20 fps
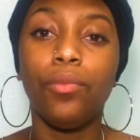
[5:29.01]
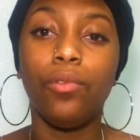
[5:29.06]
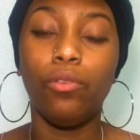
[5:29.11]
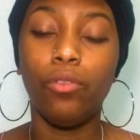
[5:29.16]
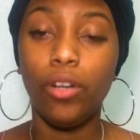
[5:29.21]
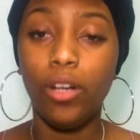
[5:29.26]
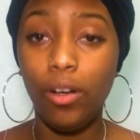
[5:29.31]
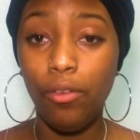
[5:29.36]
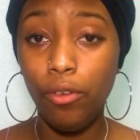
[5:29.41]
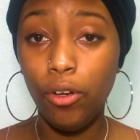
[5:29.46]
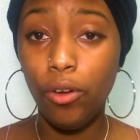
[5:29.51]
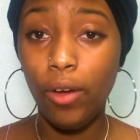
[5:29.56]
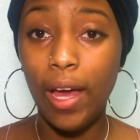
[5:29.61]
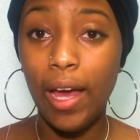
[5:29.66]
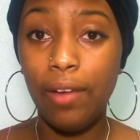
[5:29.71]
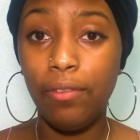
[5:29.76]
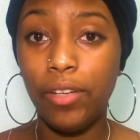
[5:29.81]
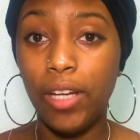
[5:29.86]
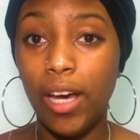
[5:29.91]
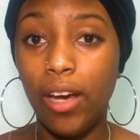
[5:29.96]
whatever you
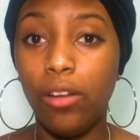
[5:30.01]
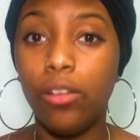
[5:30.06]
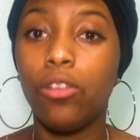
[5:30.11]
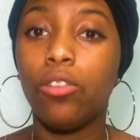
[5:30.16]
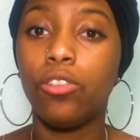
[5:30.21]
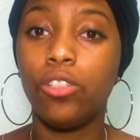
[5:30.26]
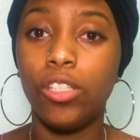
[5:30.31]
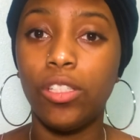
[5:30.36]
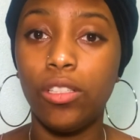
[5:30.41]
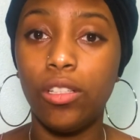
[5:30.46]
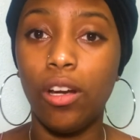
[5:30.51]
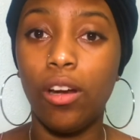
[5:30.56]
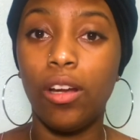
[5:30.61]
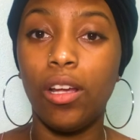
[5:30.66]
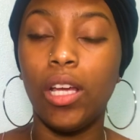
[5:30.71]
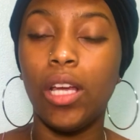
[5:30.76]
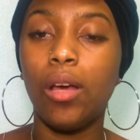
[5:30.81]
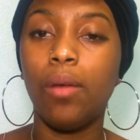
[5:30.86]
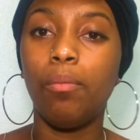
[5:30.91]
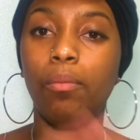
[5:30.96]
have now and you're just
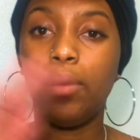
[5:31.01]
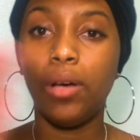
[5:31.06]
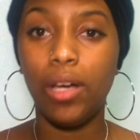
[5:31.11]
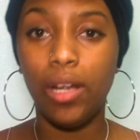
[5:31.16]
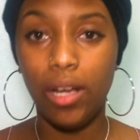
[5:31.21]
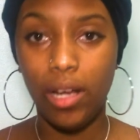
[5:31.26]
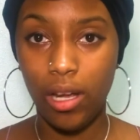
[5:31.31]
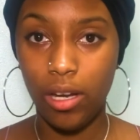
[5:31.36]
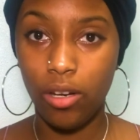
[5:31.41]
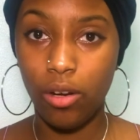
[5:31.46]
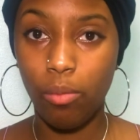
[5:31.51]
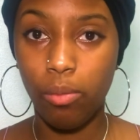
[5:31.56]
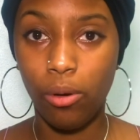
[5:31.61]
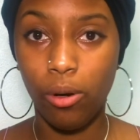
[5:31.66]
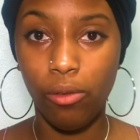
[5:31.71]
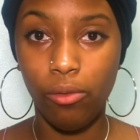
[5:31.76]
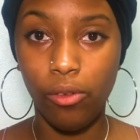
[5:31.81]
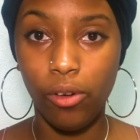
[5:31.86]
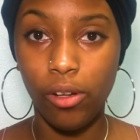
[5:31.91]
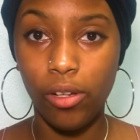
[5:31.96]
starting, put it in your
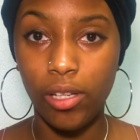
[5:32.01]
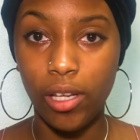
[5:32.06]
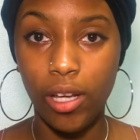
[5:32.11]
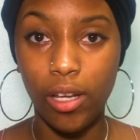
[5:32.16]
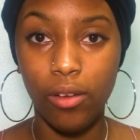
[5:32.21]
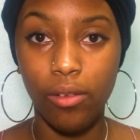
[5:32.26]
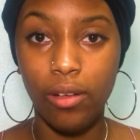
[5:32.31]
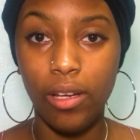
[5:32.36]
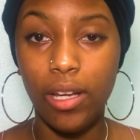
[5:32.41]
portfolio.